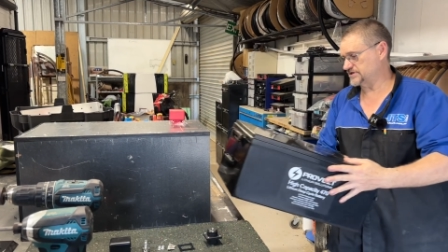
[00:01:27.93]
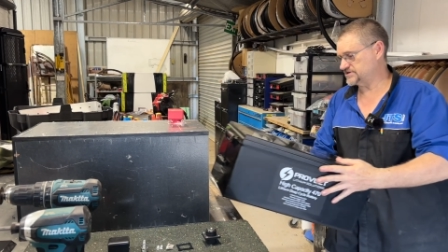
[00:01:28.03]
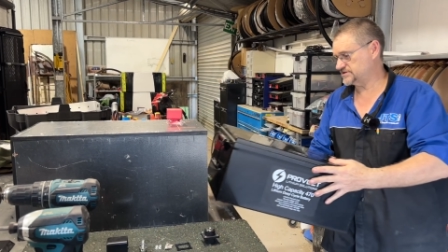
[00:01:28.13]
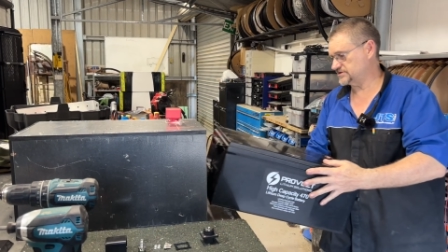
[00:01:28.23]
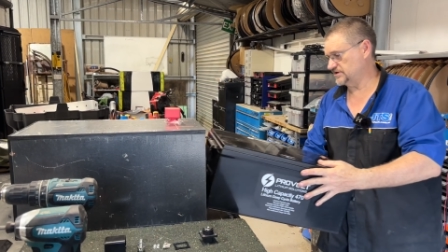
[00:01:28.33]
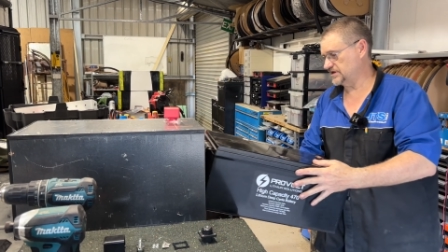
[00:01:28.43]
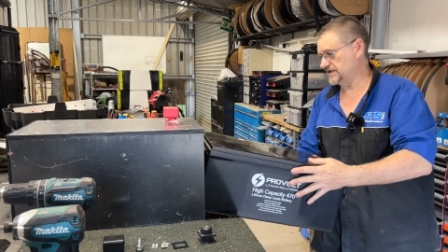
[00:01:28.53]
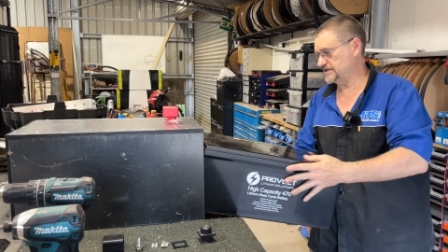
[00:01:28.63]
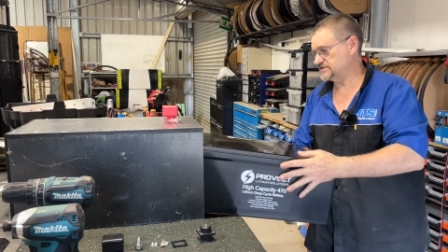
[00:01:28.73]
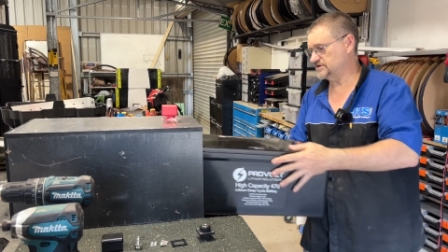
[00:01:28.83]
slide
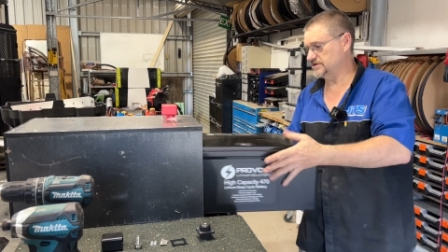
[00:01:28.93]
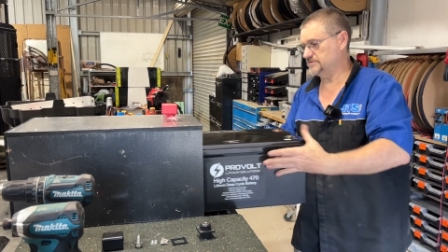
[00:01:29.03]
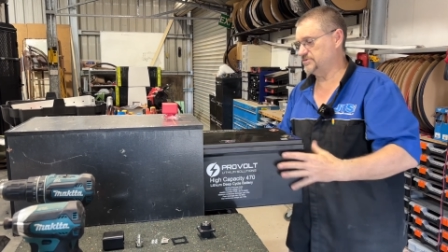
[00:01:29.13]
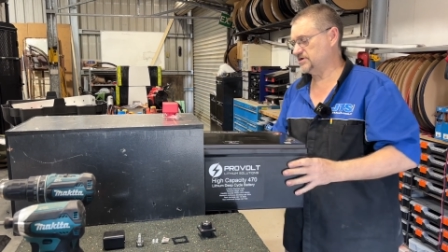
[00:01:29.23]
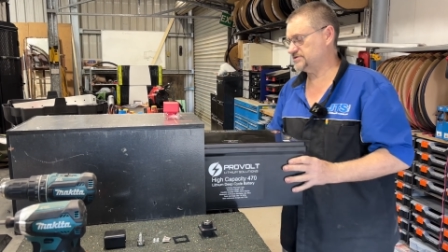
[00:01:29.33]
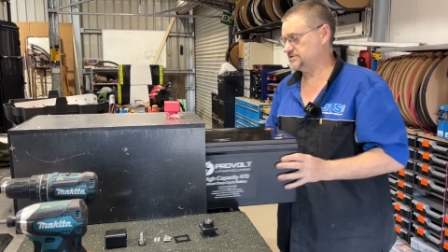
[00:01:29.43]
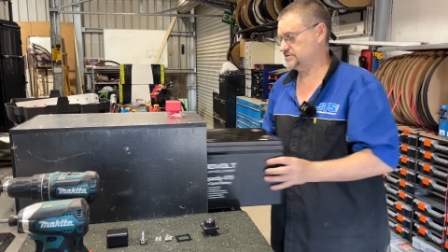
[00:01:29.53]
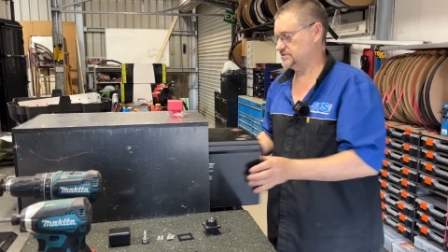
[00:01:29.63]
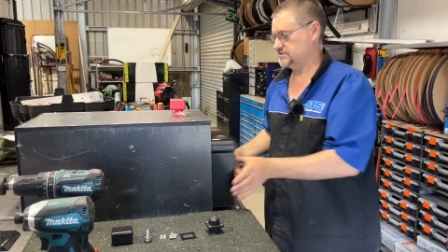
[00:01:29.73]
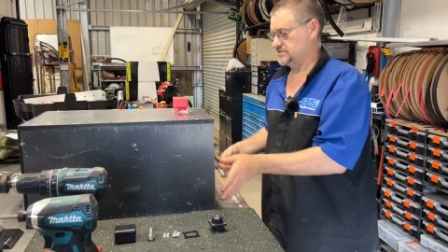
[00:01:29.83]
inside the box
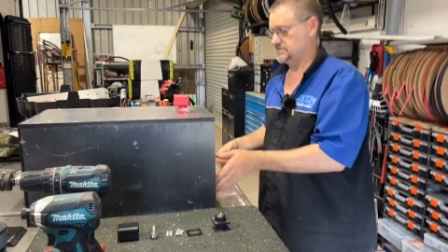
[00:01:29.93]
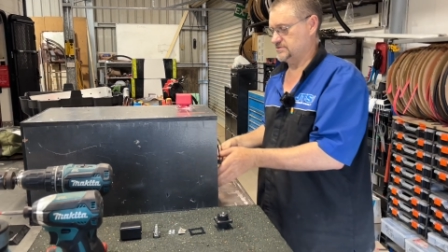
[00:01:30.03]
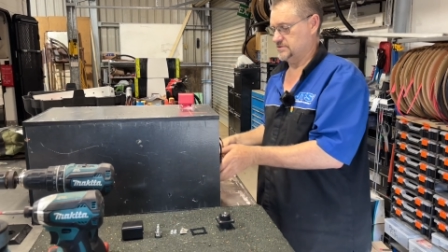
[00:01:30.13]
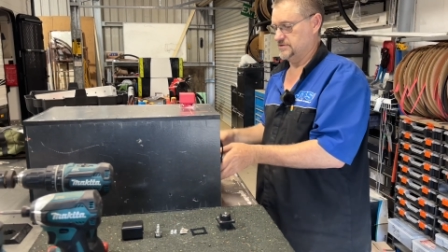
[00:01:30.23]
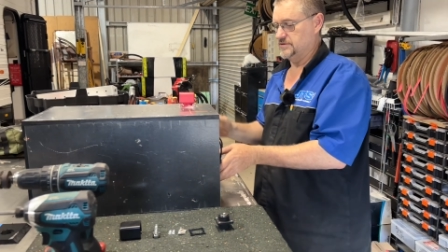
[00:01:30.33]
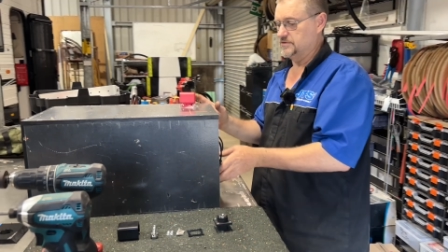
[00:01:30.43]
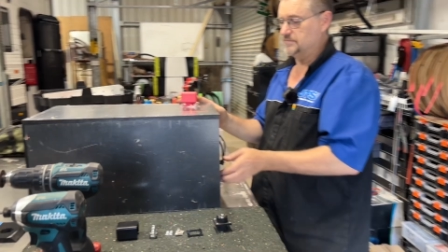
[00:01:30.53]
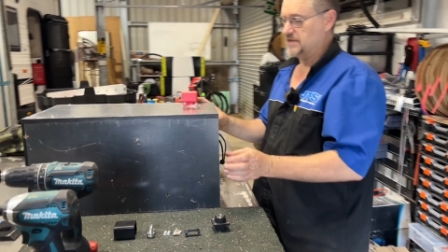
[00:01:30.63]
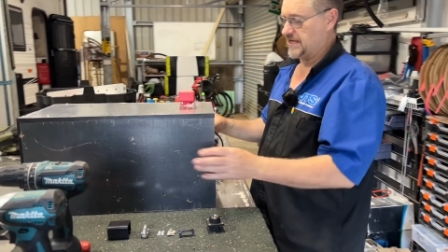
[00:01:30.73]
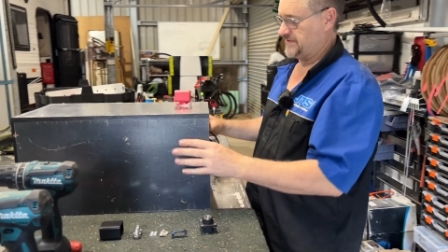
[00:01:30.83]

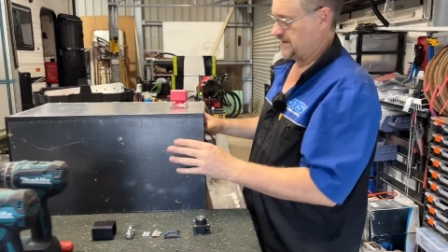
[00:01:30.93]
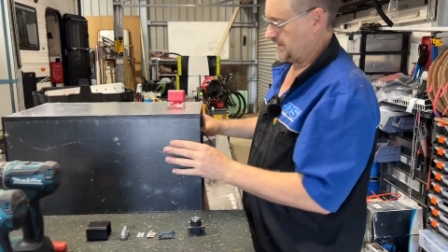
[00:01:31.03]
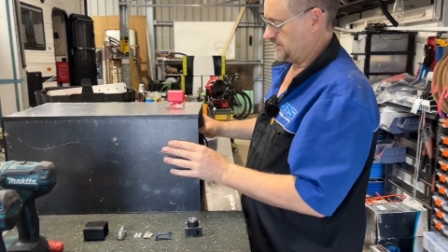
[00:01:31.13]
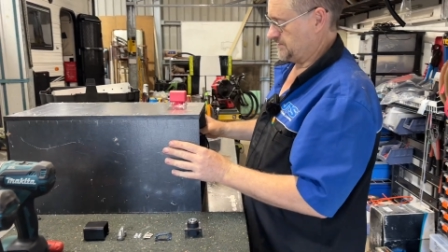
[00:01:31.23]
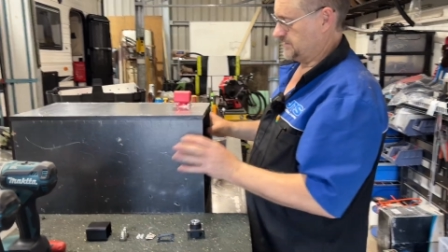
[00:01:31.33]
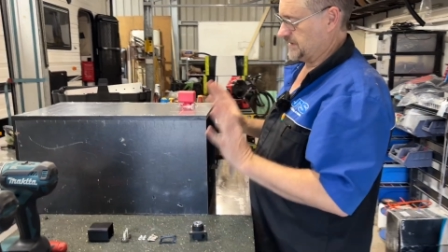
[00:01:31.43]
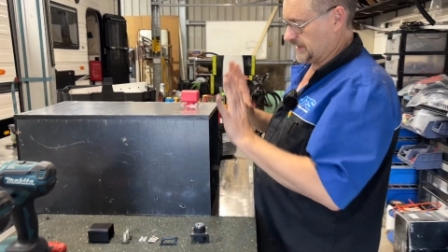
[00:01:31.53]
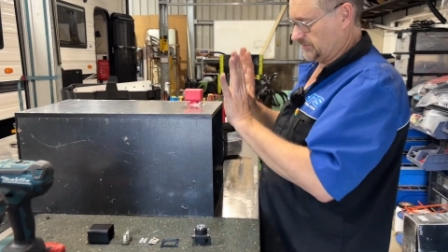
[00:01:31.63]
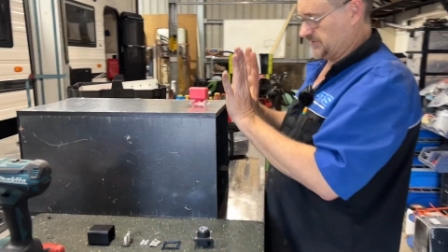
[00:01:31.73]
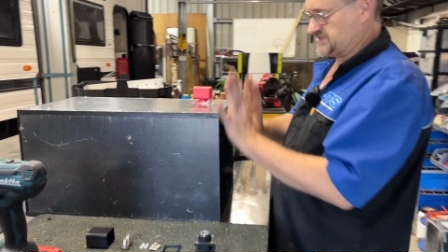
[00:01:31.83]
and then
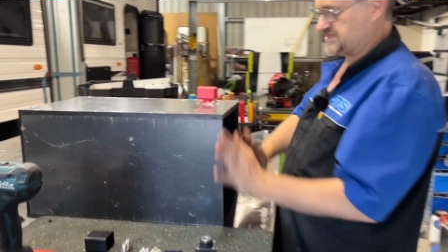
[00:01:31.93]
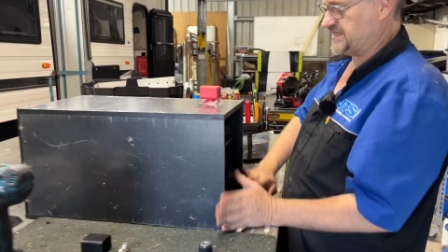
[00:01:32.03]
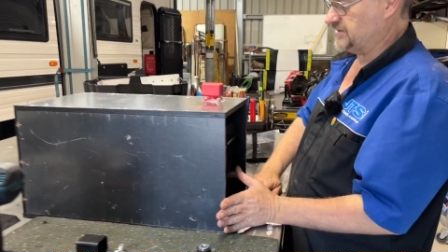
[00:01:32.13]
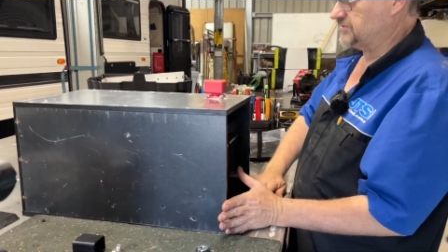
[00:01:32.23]
it'll be sealed